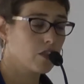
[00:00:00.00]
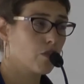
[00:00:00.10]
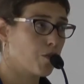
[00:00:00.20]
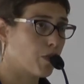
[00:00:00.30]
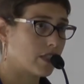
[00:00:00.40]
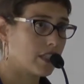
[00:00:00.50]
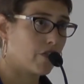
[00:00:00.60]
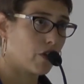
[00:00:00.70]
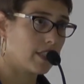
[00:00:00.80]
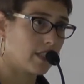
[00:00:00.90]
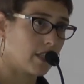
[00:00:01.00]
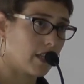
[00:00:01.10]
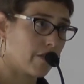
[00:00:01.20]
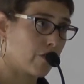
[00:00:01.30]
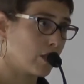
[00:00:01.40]
true positive rate
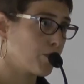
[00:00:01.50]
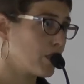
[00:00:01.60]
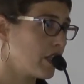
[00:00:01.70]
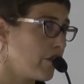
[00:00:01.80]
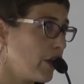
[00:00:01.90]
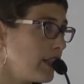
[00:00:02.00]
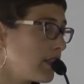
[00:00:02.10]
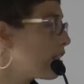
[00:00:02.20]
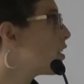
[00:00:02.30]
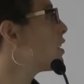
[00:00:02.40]
and false positive rate.